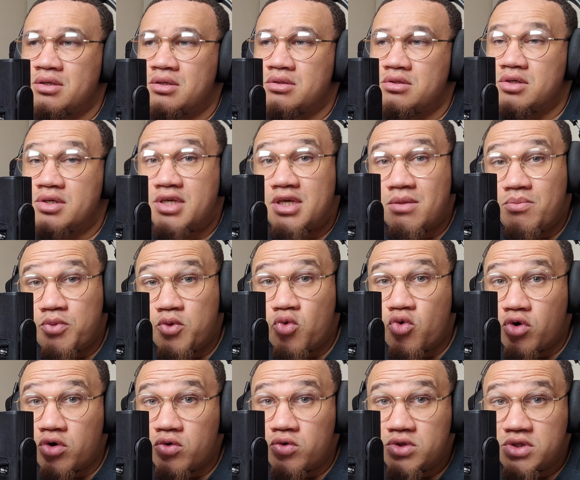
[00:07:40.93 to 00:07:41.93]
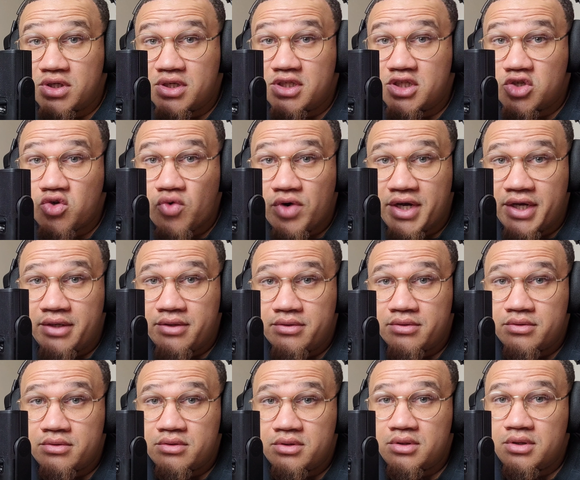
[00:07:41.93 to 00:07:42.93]
to keep you glued to the screen,
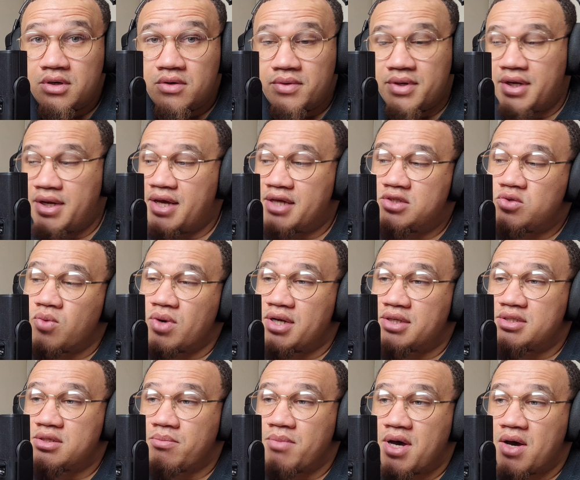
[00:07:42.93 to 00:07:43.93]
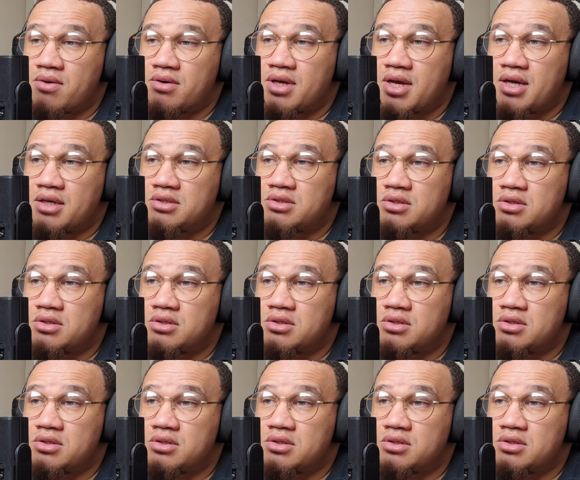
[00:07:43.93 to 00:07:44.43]
you know. And that's what it's about, guys.